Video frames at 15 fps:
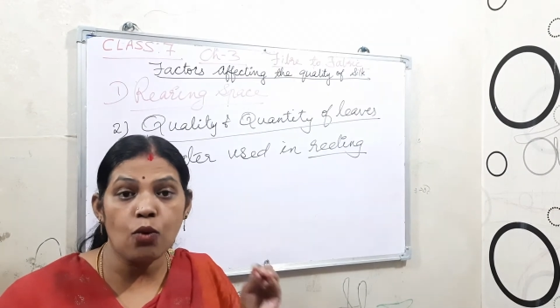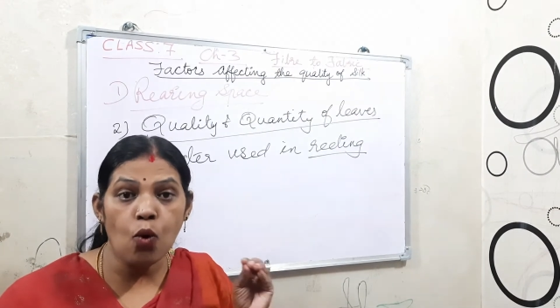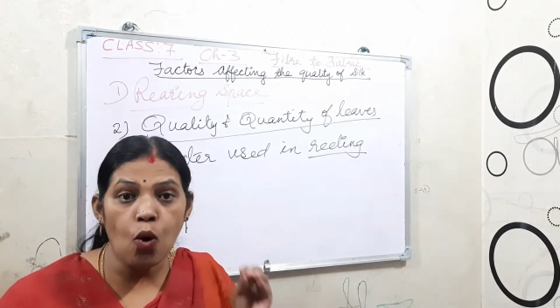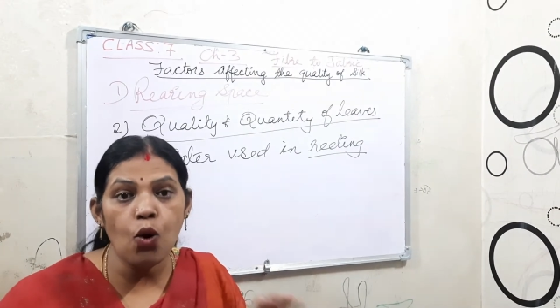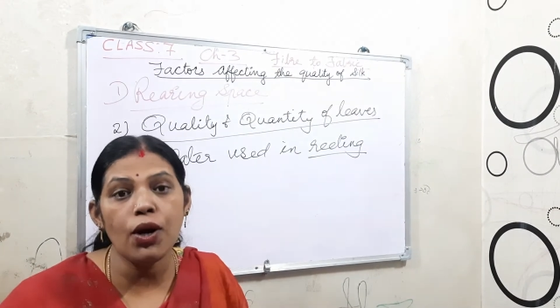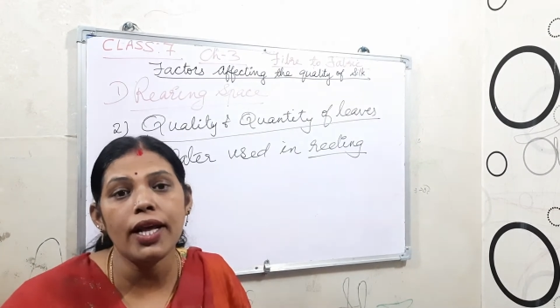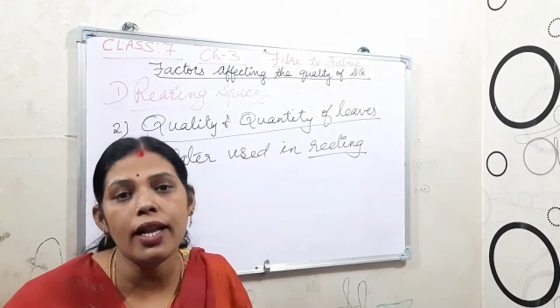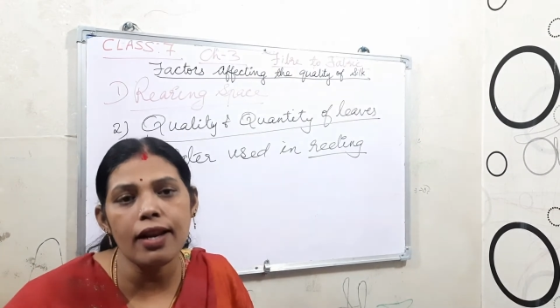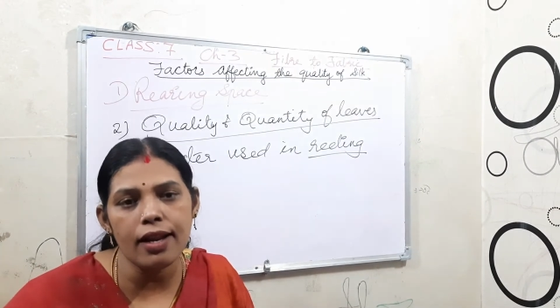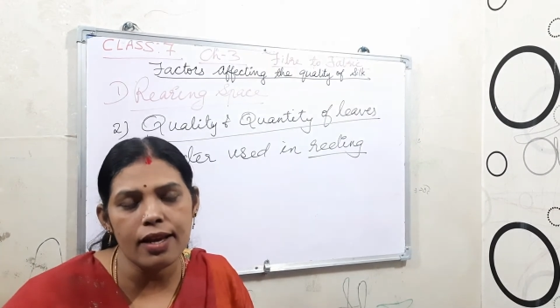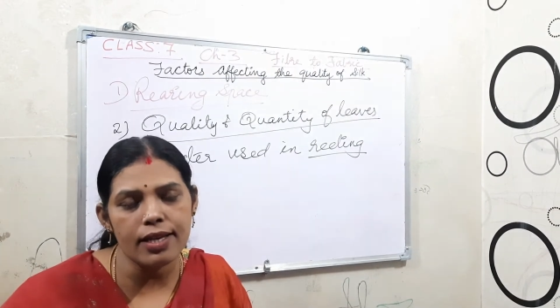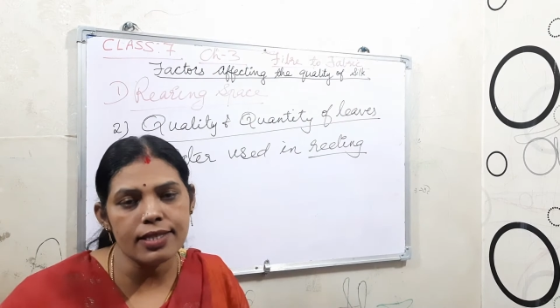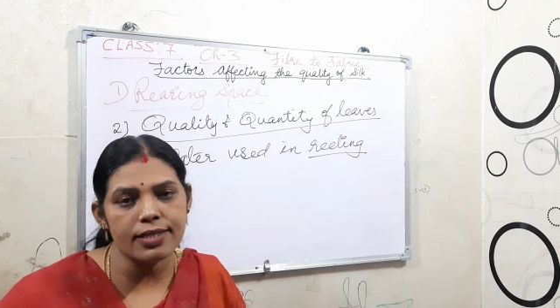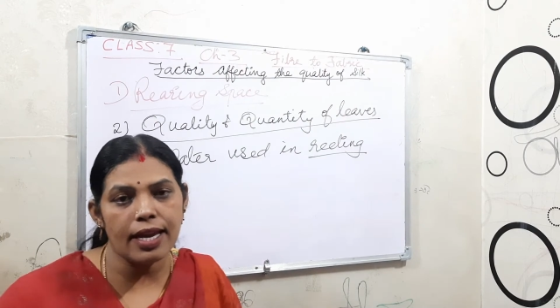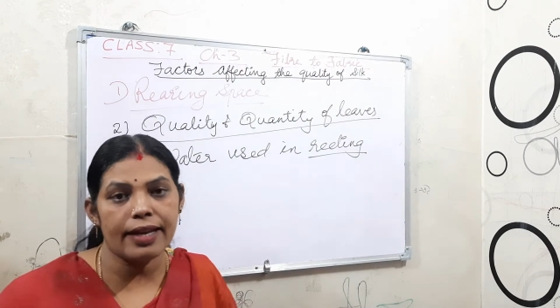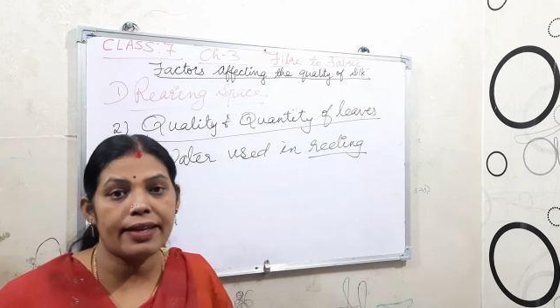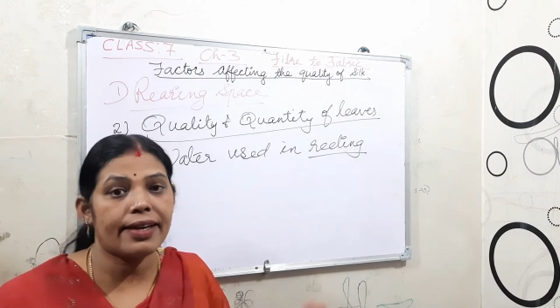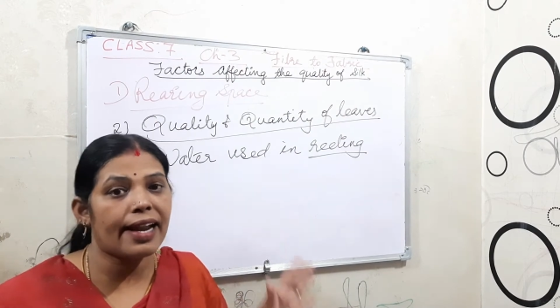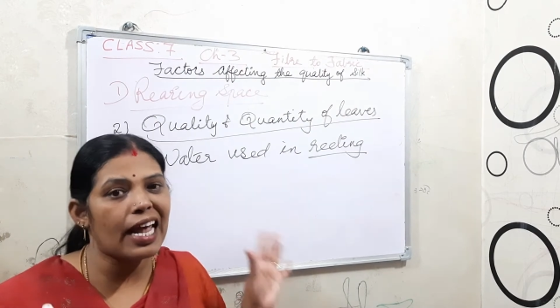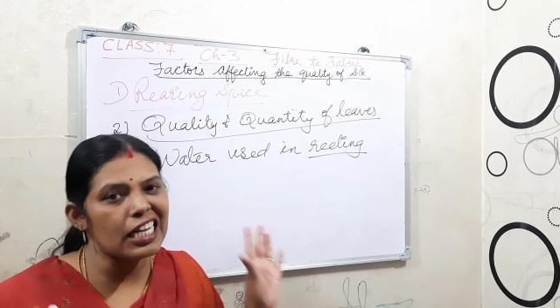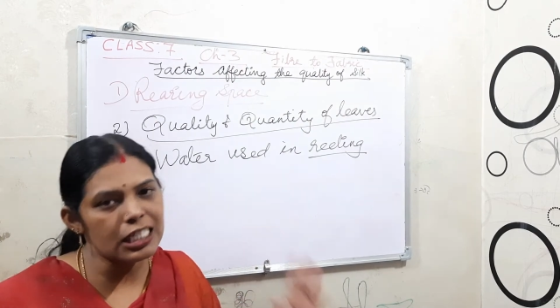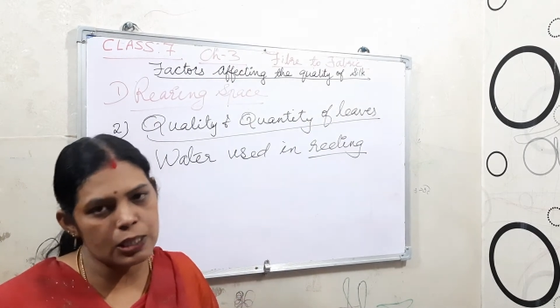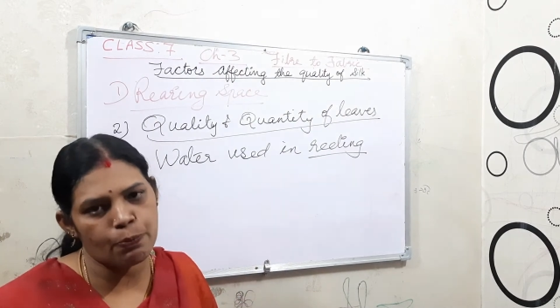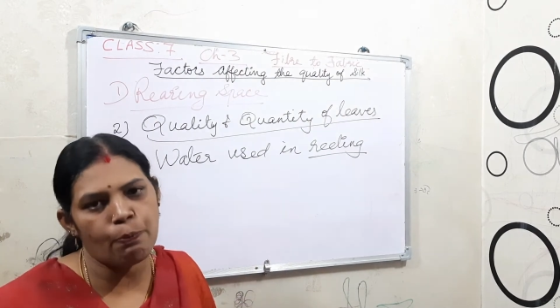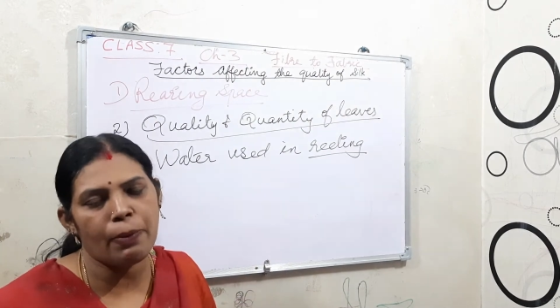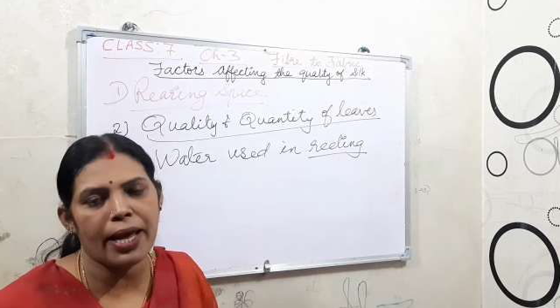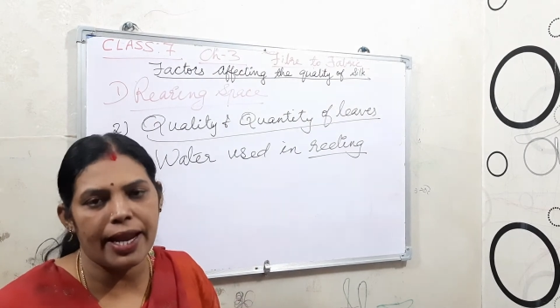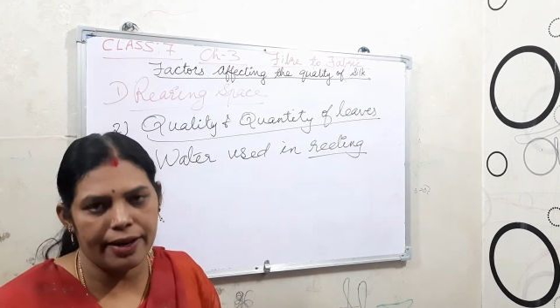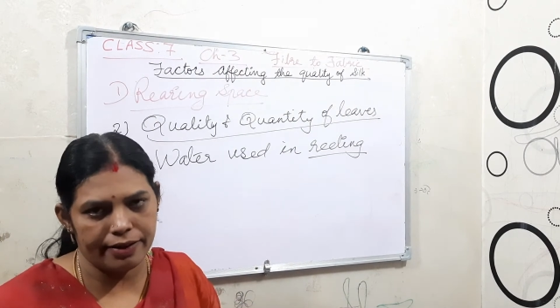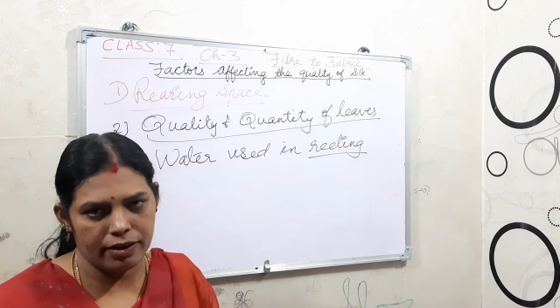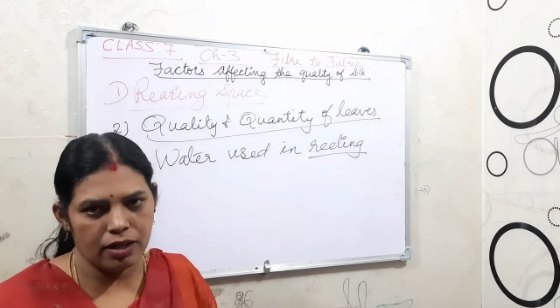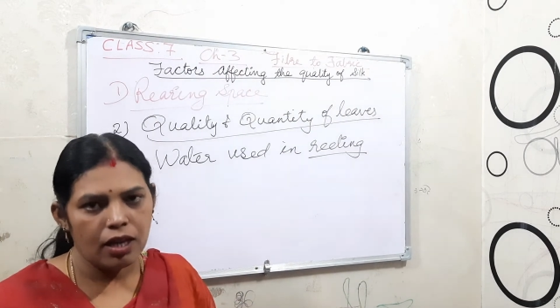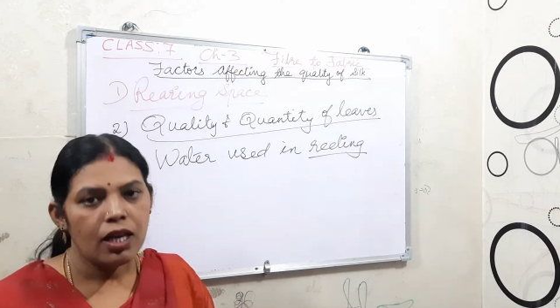odorless and transparent.